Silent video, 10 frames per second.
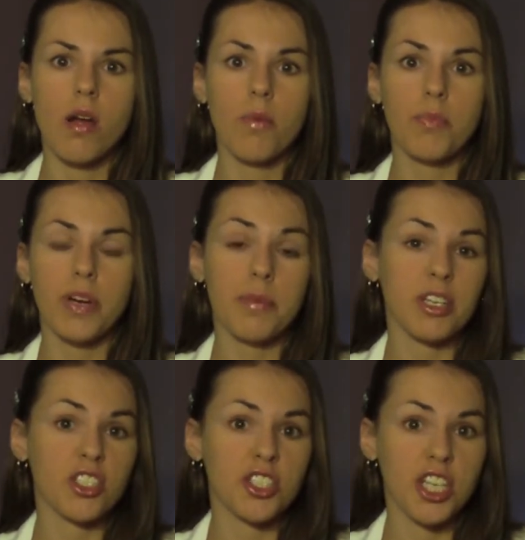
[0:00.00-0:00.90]
pretty
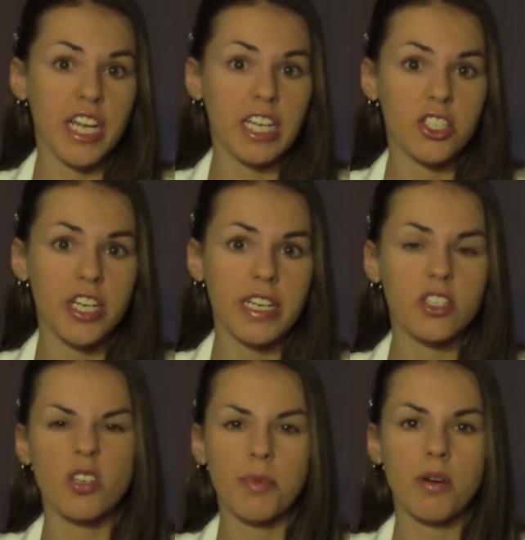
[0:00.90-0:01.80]
much changing,
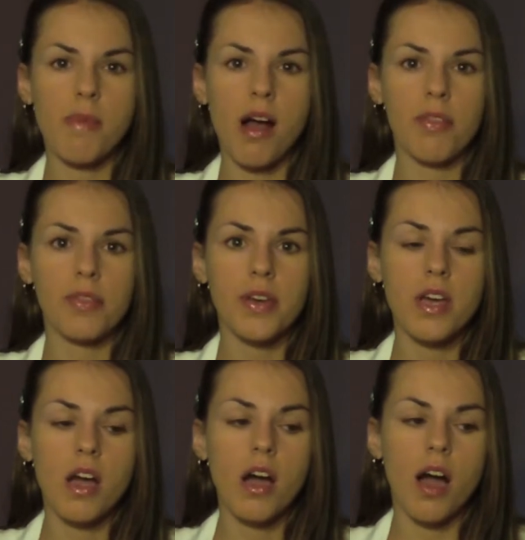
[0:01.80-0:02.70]
it took about a month.
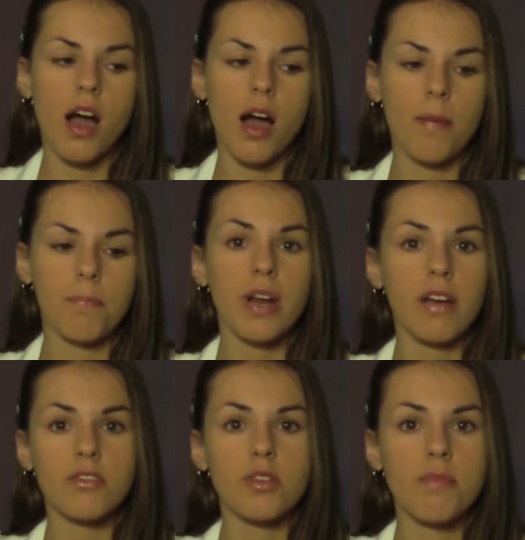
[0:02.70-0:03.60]

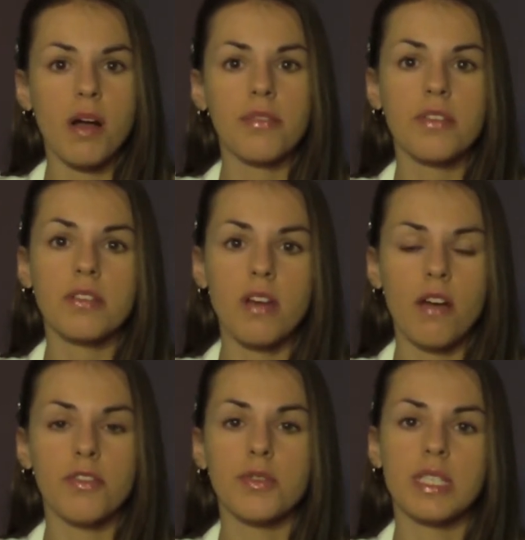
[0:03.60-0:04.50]
After a month
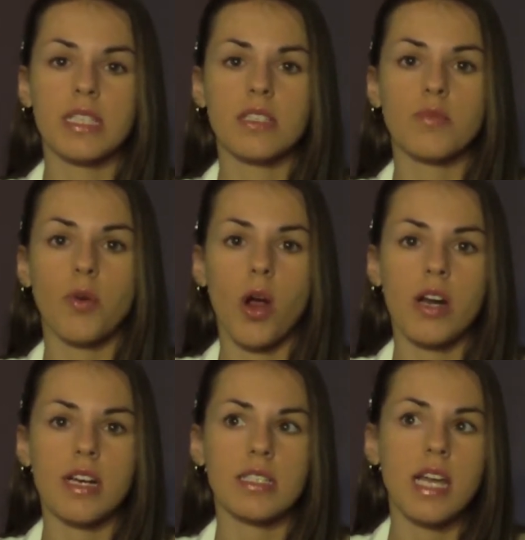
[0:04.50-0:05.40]
of using this
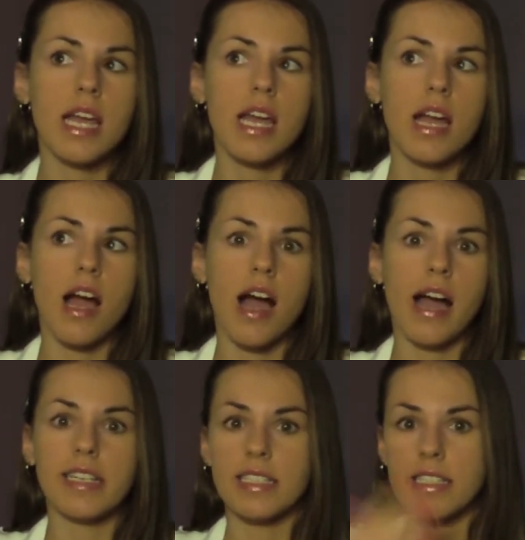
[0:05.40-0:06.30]
product,
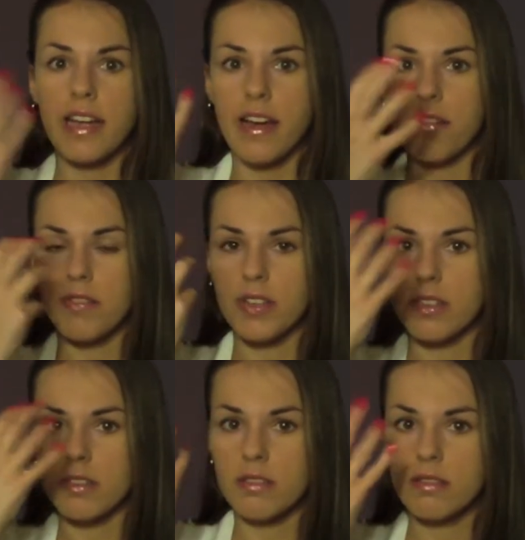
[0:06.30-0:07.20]
I didn't have
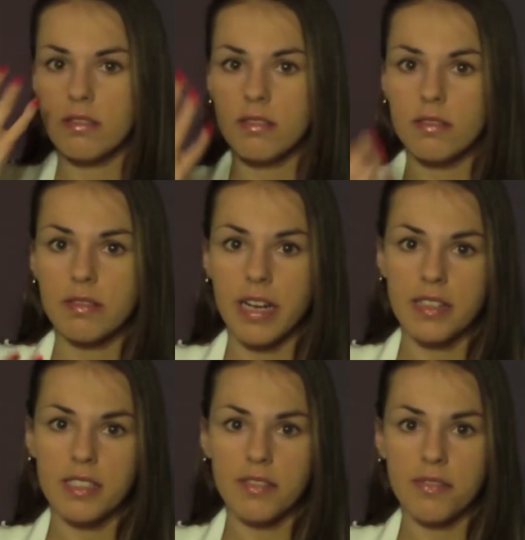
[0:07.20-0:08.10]
the
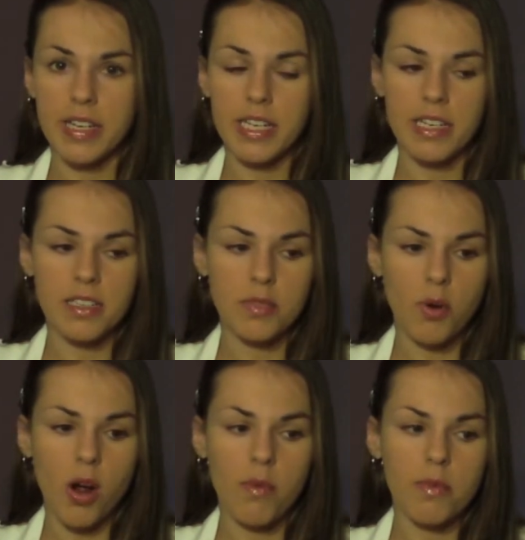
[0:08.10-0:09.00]
nasty flakiness
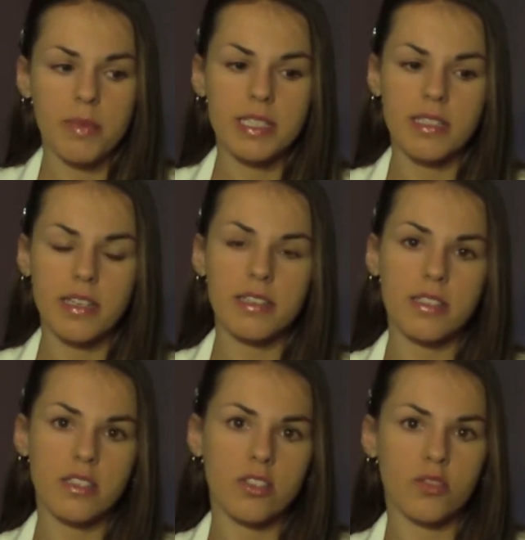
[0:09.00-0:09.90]
problem. My skin
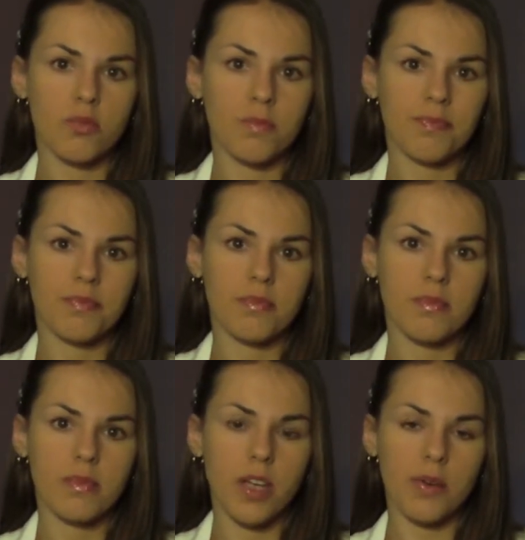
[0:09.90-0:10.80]
is still,
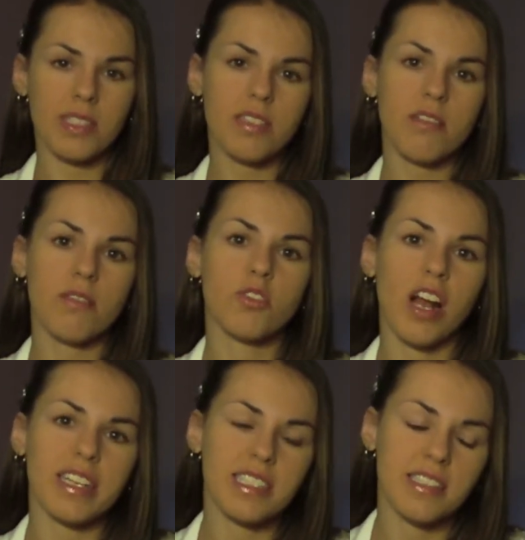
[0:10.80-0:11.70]
you know, I still have
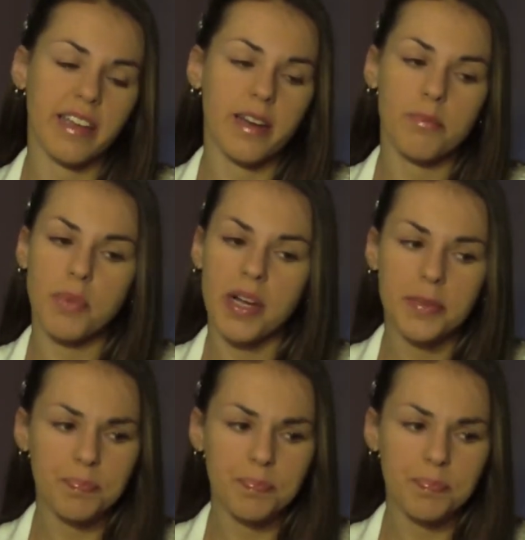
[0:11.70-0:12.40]
dry skin, but